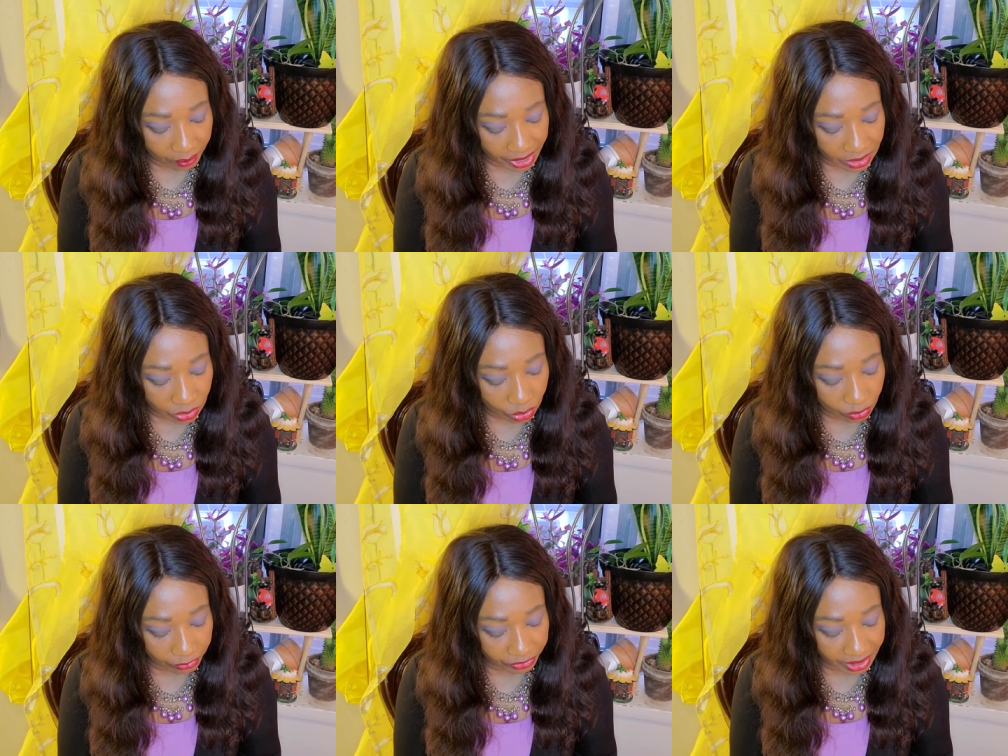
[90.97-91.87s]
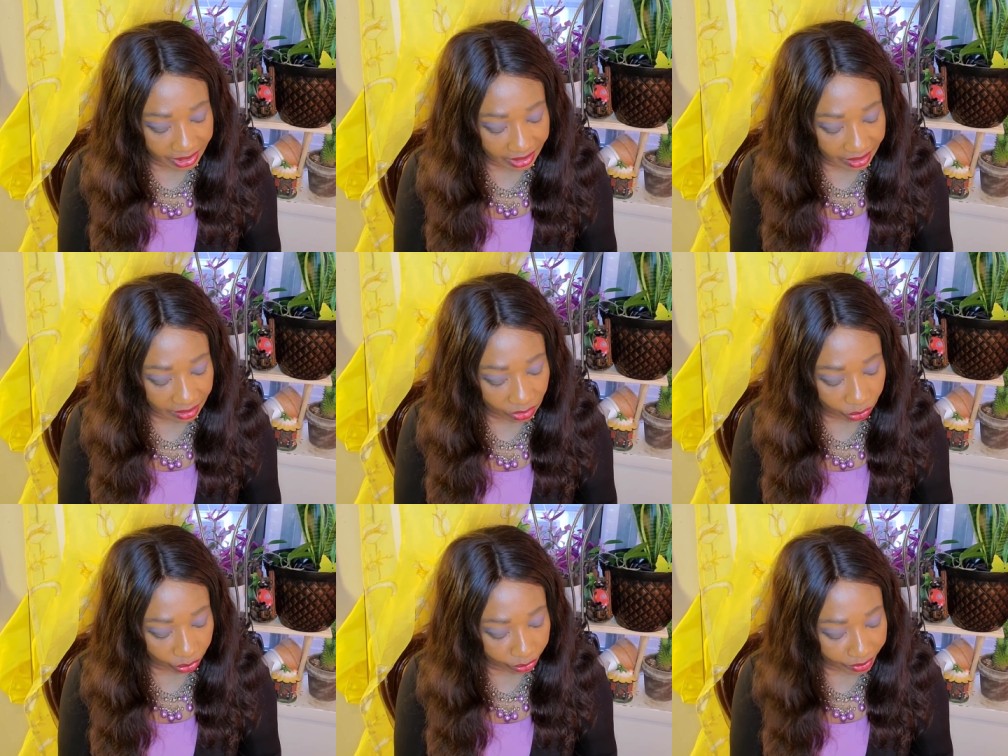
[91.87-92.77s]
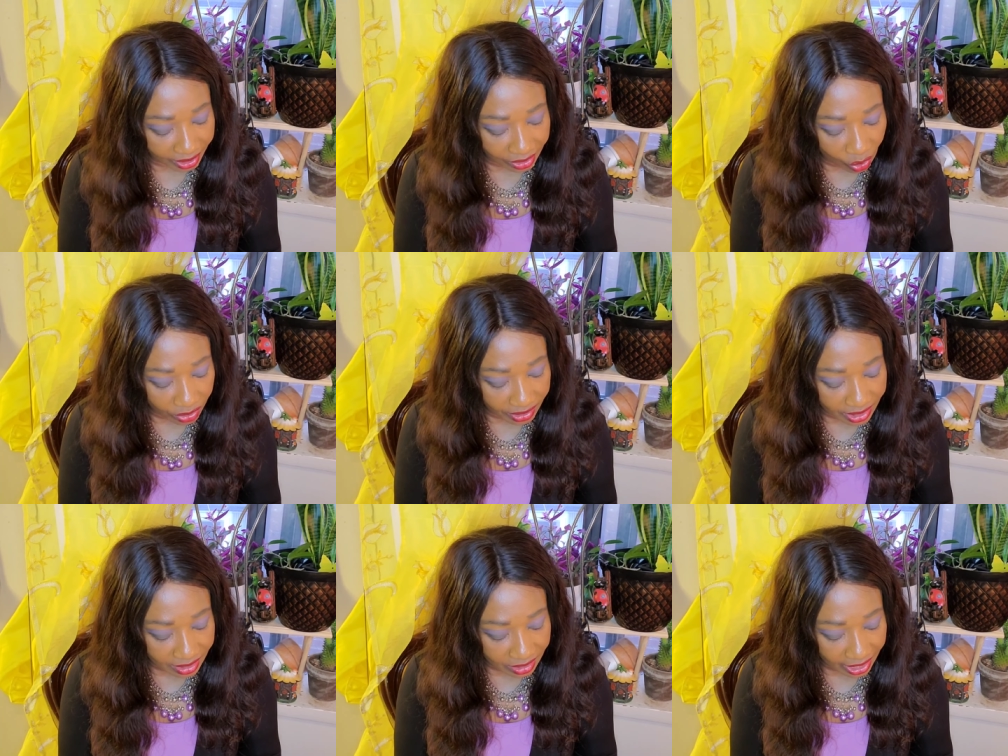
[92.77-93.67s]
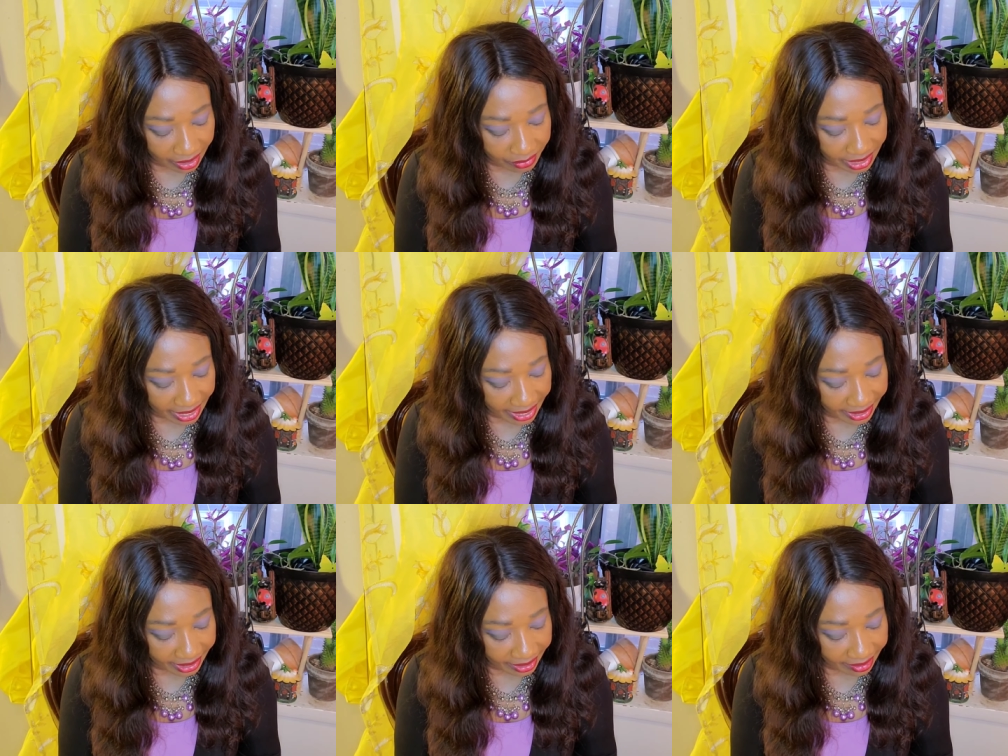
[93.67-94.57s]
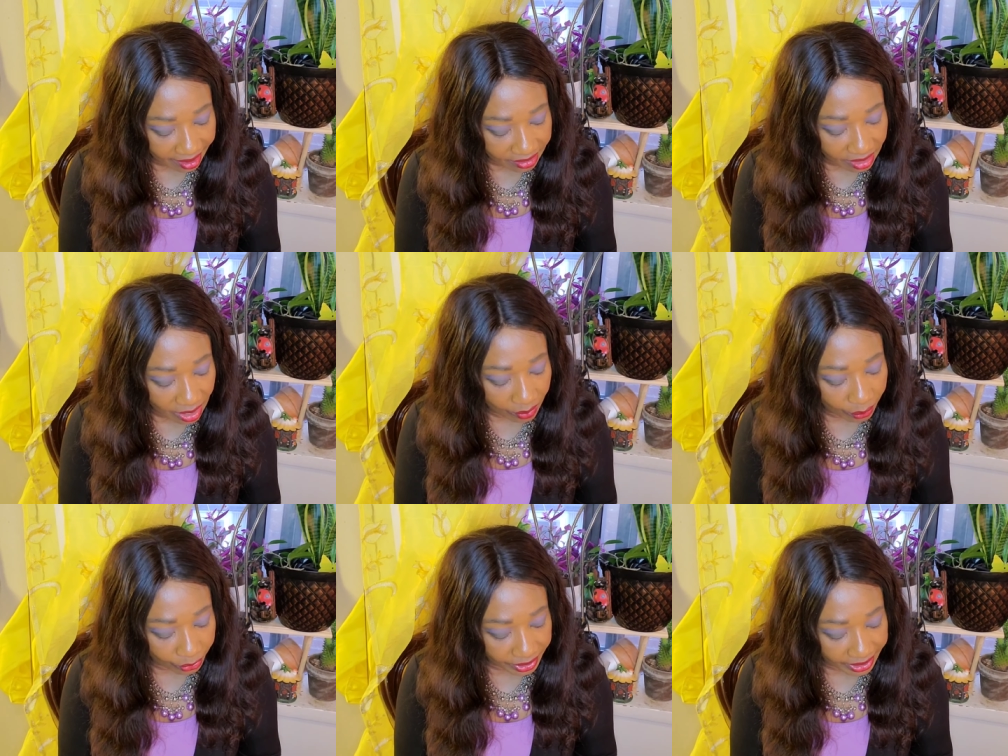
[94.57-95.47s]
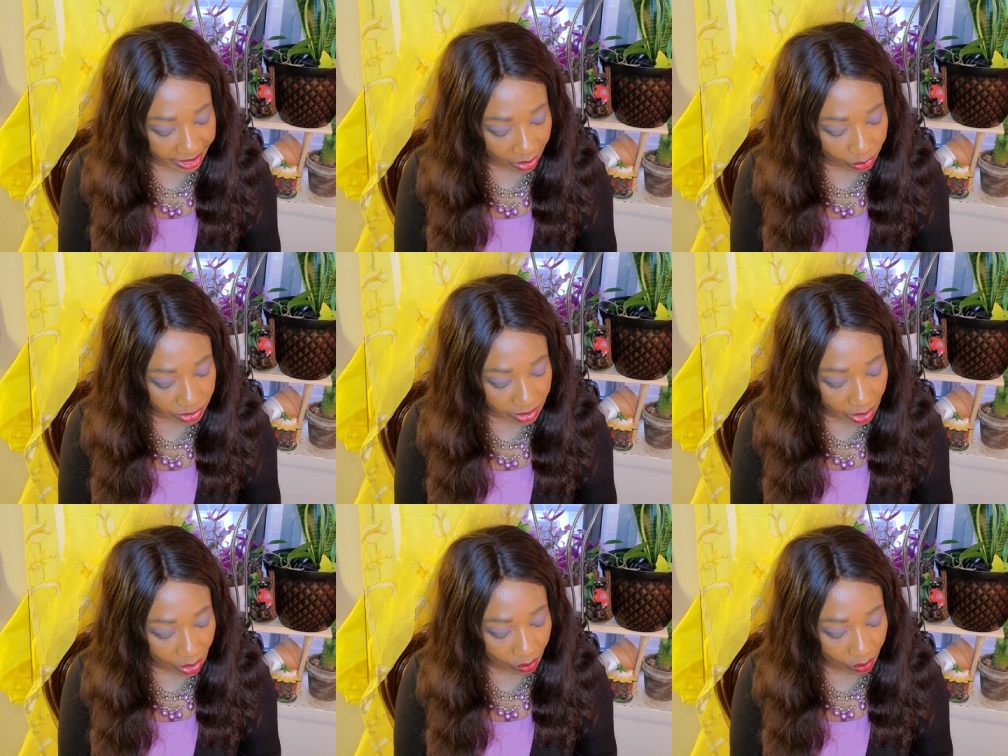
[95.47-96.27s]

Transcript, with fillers: benzofini tree all these names that i cannot pronounce